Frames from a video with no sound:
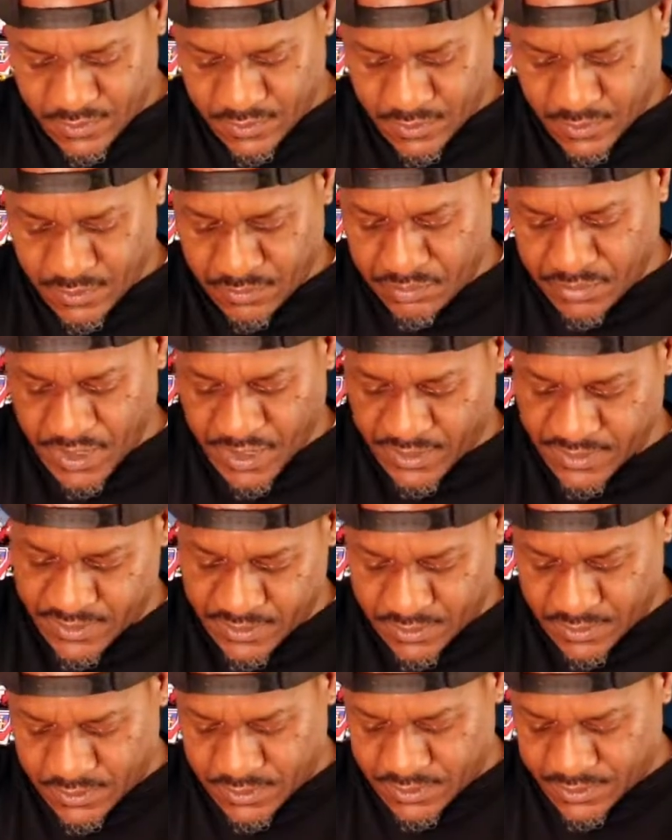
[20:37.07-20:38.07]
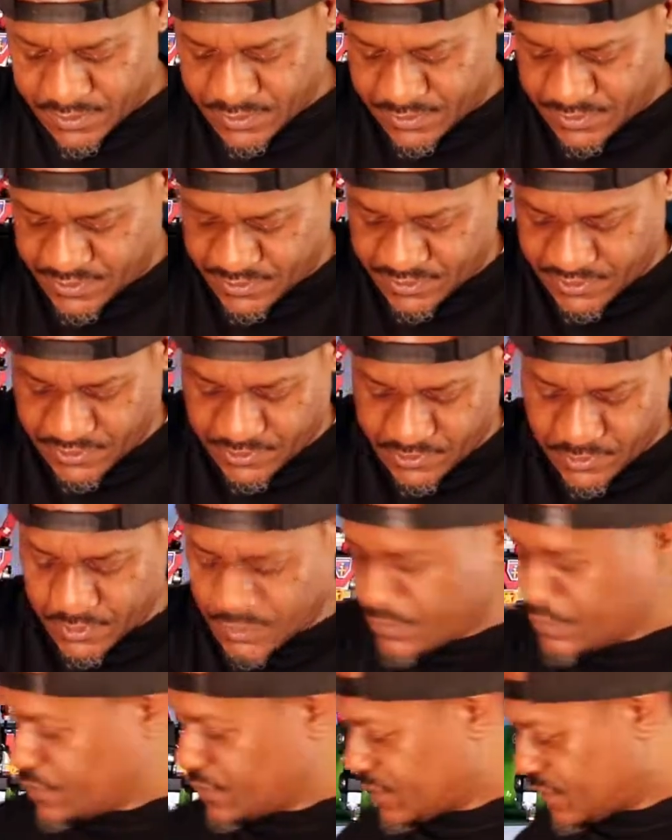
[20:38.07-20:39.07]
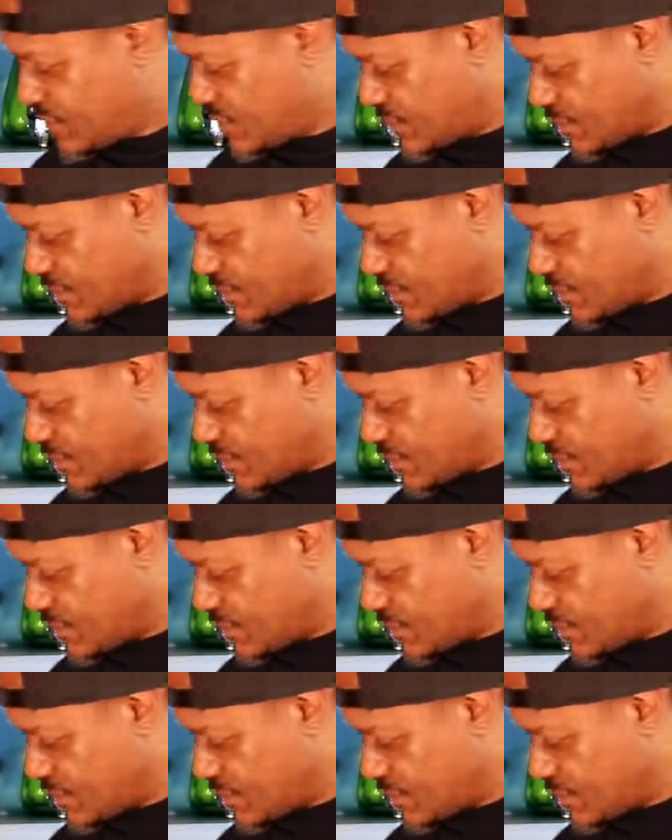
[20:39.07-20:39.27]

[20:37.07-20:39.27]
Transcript: unboxing unless you're skilled with